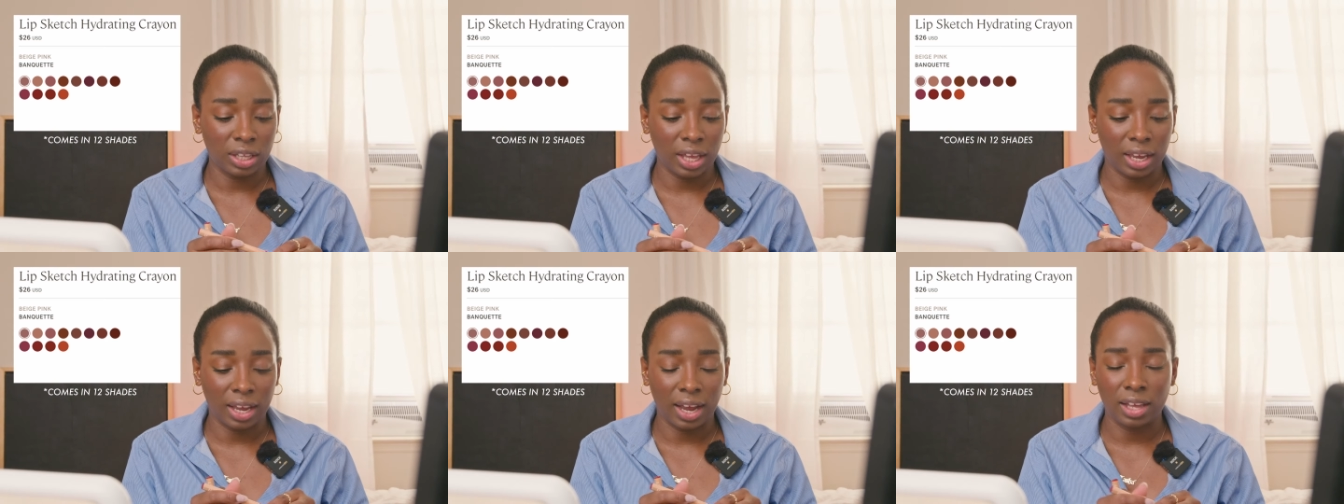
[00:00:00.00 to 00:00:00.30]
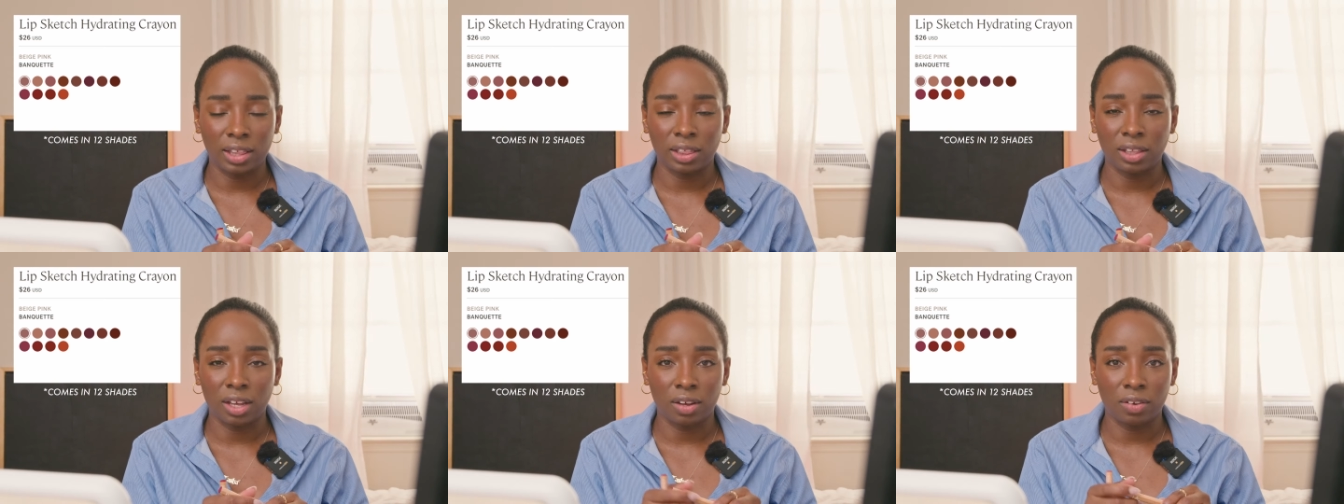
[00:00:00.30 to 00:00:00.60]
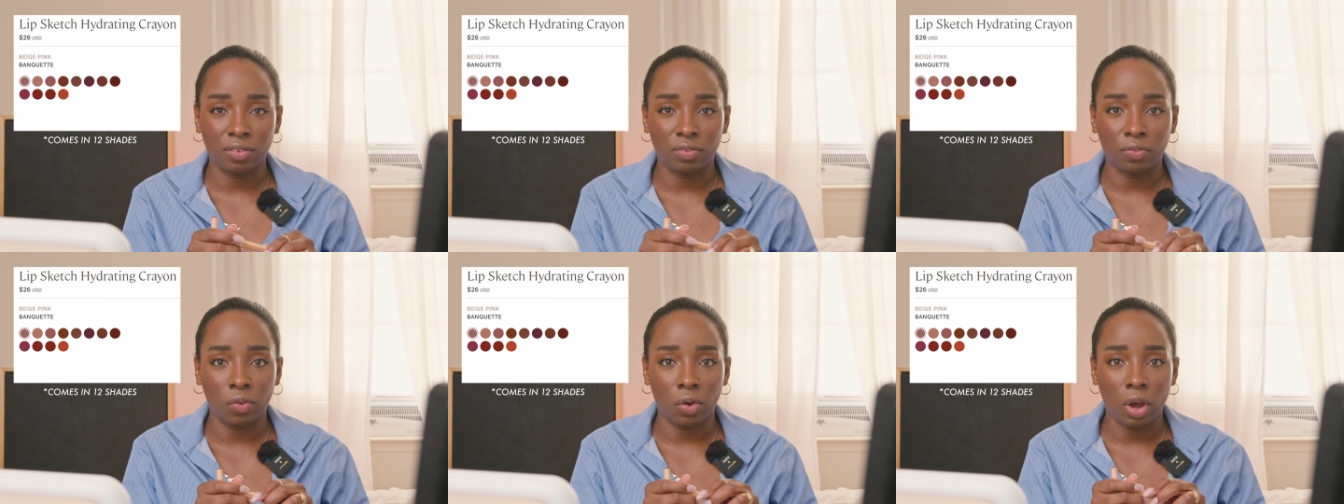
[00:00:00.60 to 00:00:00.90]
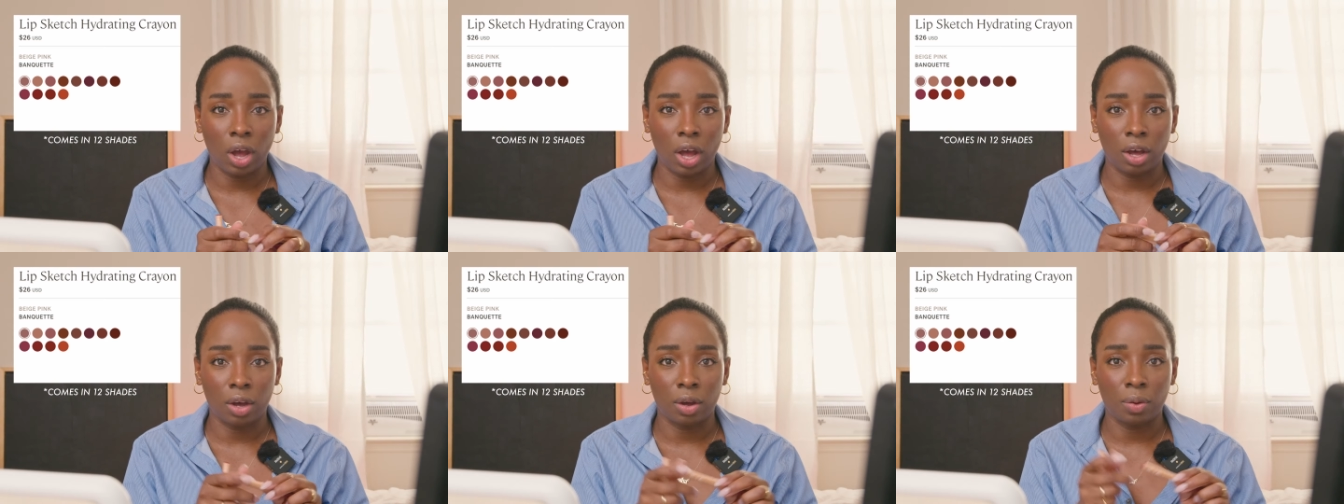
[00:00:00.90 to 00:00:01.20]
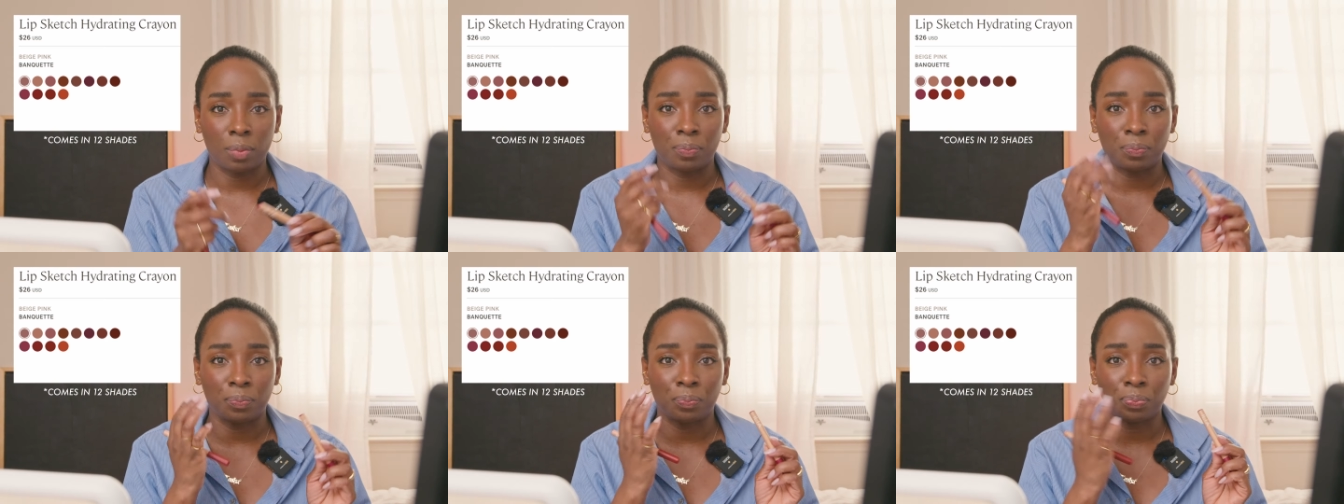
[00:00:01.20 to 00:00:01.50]
Like, I love
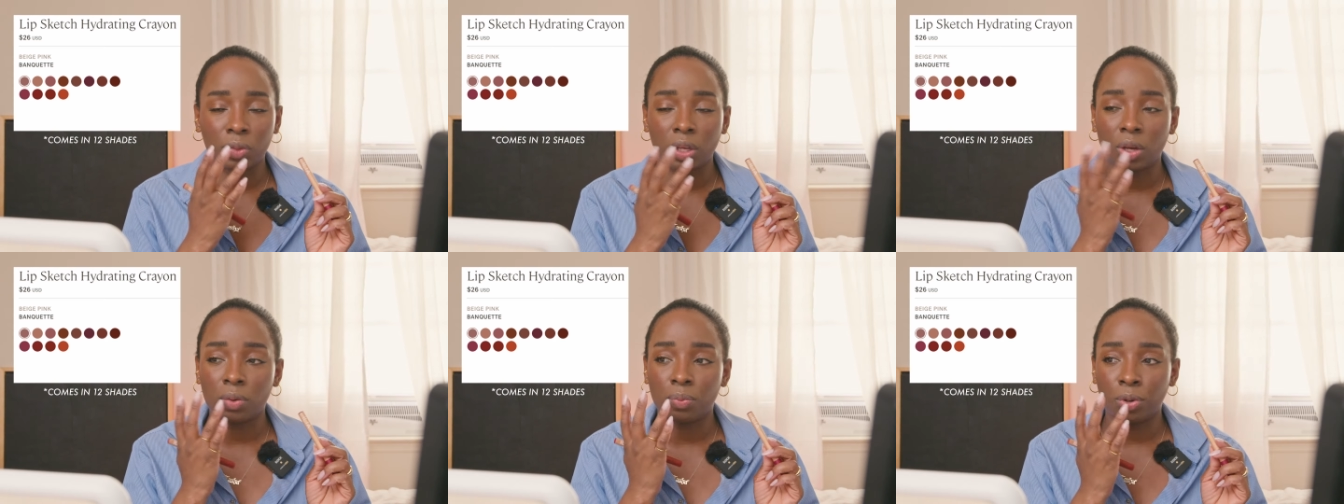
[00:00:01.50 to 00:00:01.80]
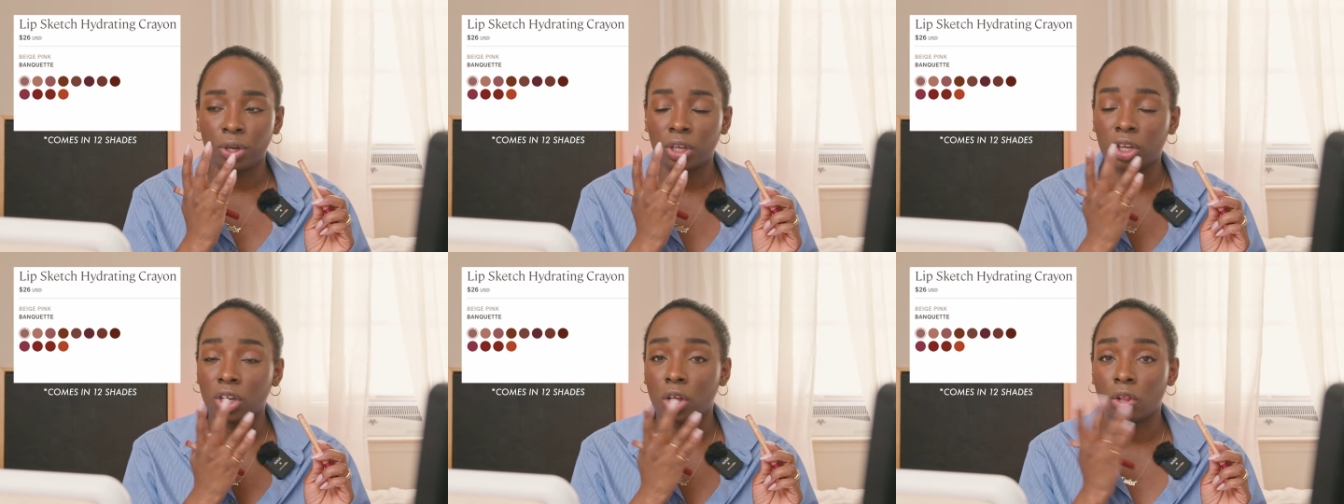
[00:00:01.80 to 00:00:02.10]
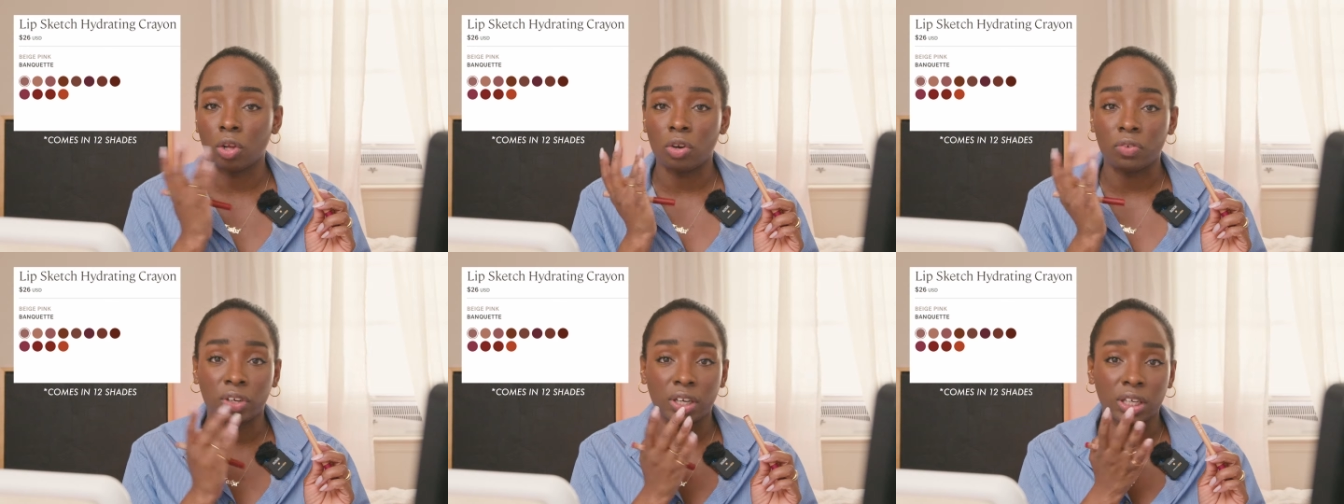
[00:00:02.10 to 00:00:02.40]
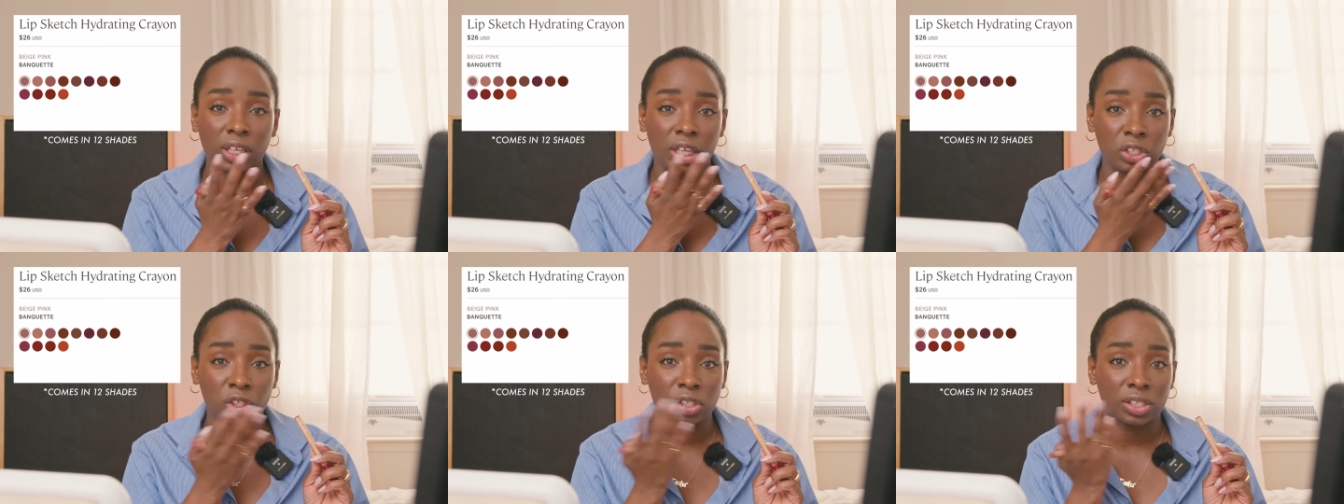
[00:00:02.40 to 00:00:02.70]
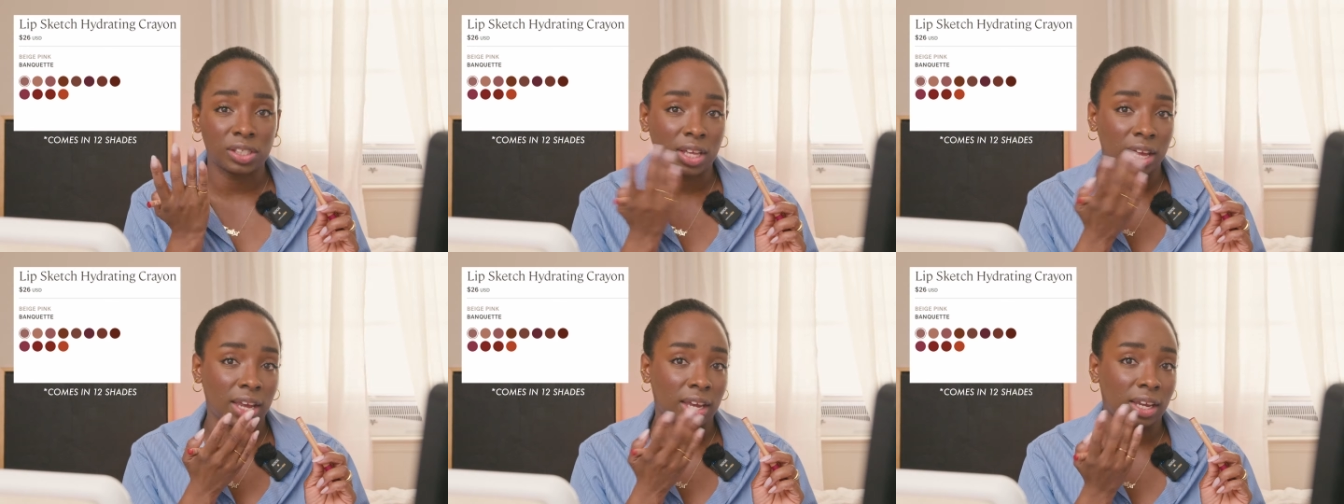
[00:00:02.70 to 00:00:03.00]
putting it all over and then just